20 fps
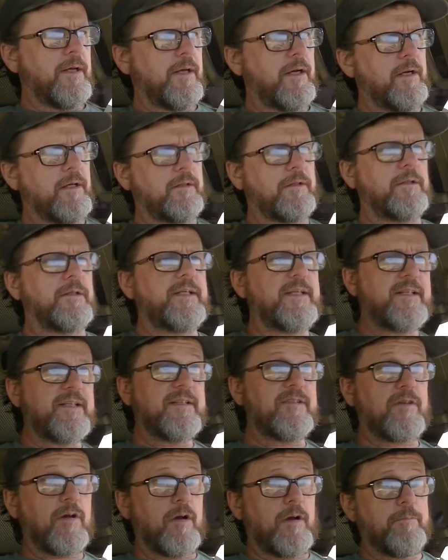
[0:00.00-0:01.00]
uh,
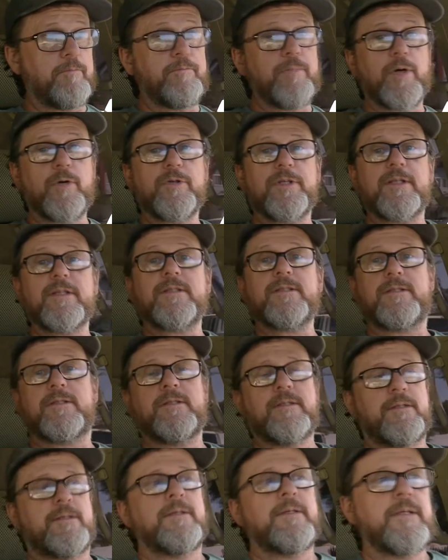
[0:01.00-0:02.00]
leads are bogus.
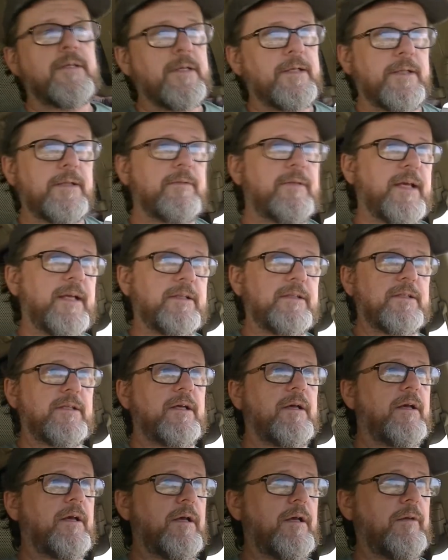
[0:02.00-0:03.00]
that
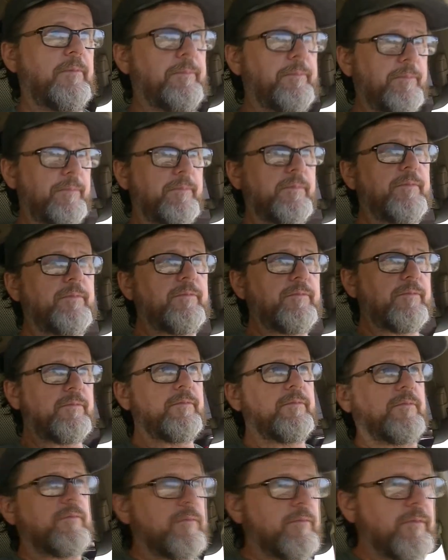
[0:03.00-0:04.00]
um,
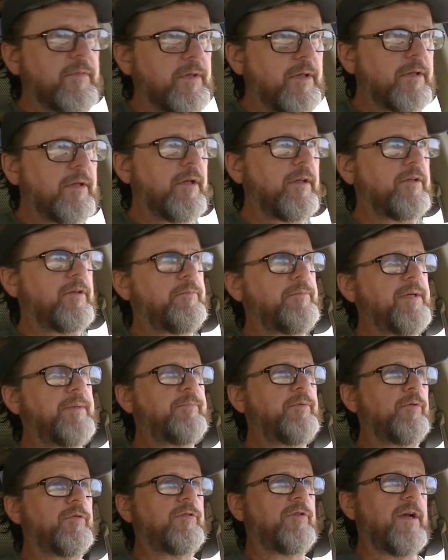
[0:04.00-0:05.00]
other
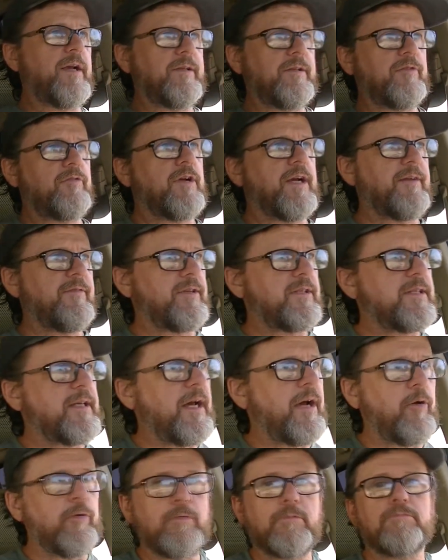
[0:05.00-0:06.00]
people trying to drive us
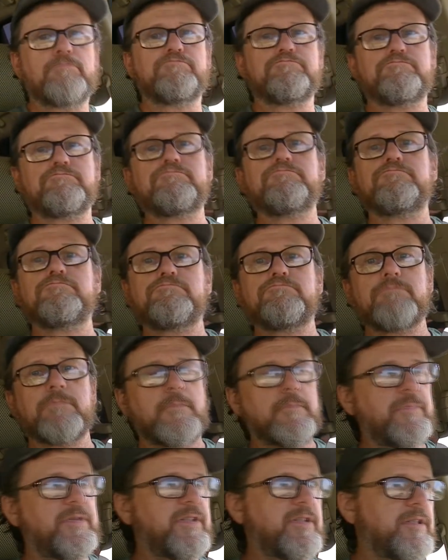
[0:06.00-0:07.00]
out.
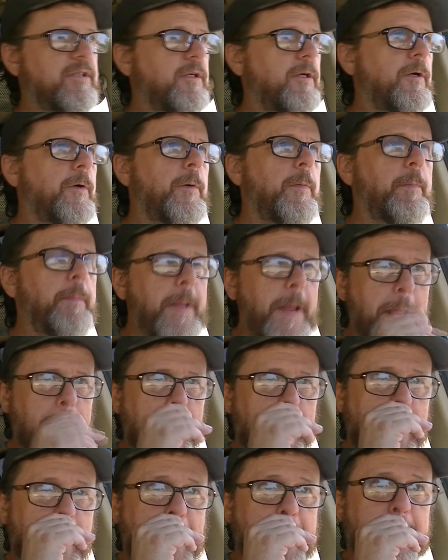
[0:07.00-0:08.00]
So
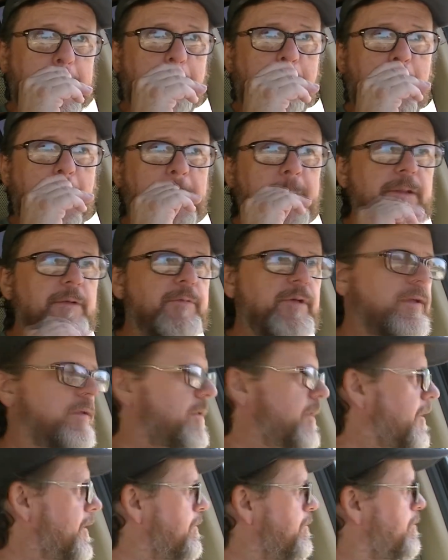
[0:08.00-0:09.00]
that's a
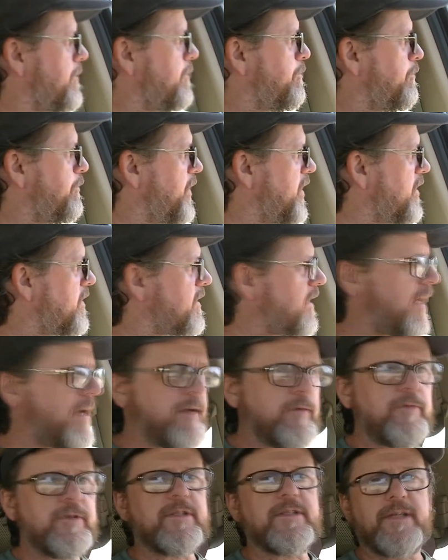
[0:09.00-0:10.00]
possibility because
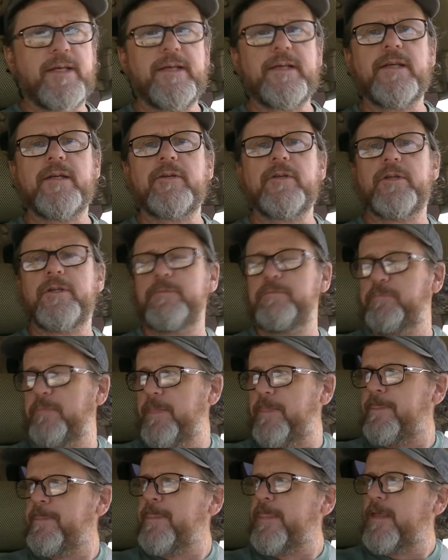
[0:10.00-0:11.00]
I would say a good
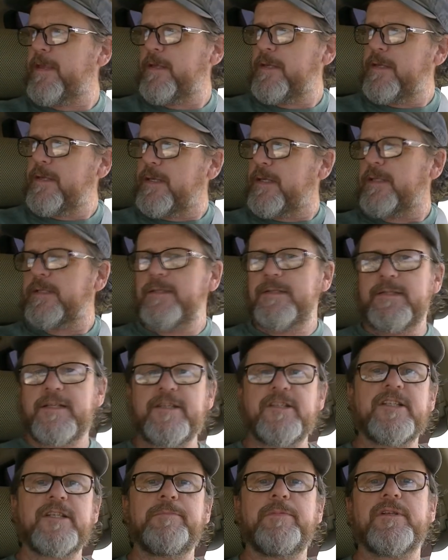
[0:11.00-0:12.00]

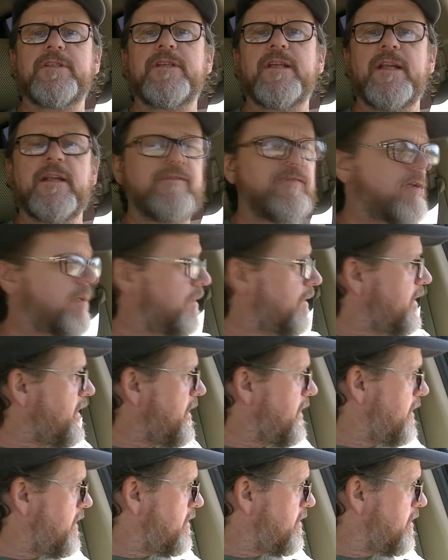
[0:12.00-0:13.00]
60% of our
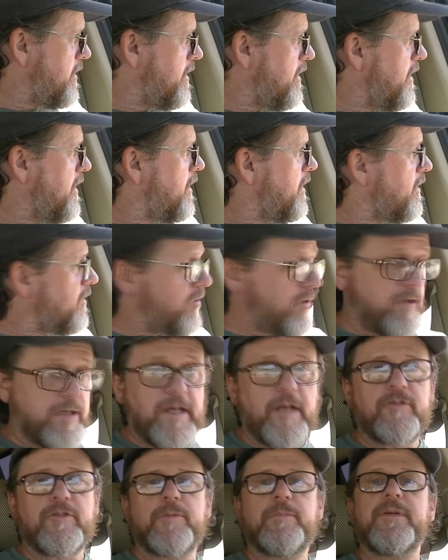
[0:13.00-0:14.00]
leads turned
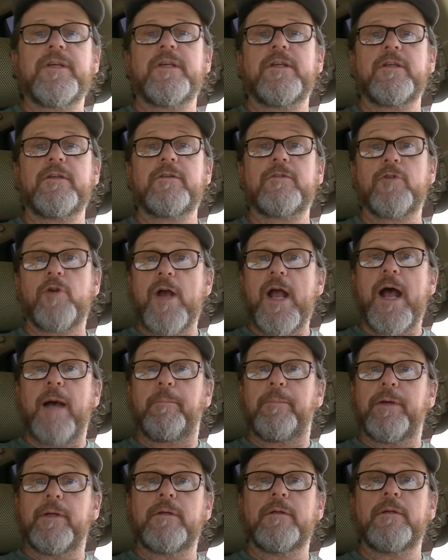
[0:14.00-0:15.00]
out to be crap.